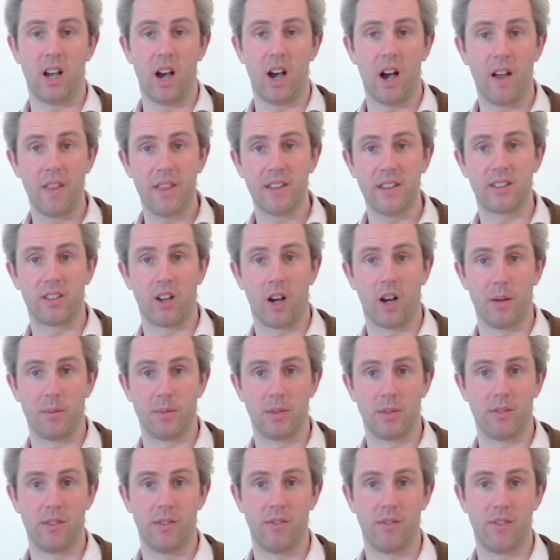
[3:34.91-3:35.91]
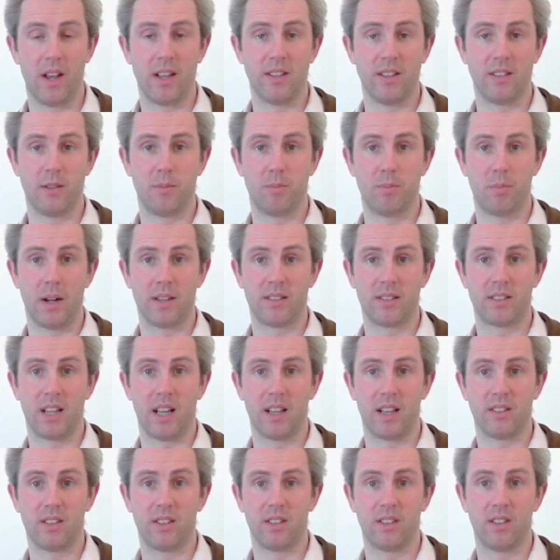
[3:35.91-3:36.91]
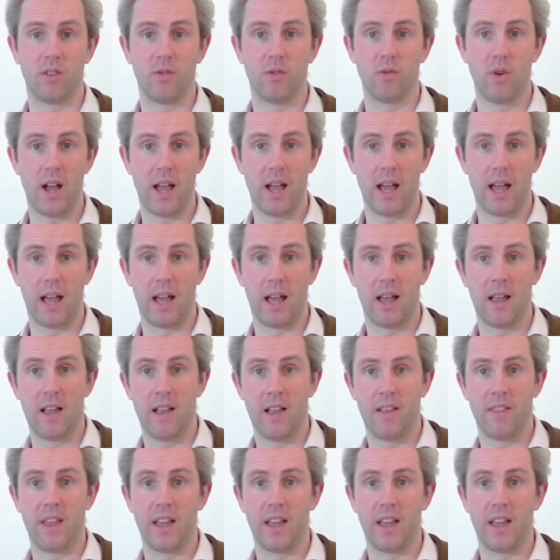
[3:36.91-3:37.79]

Other types of invasive breast cancers are rare.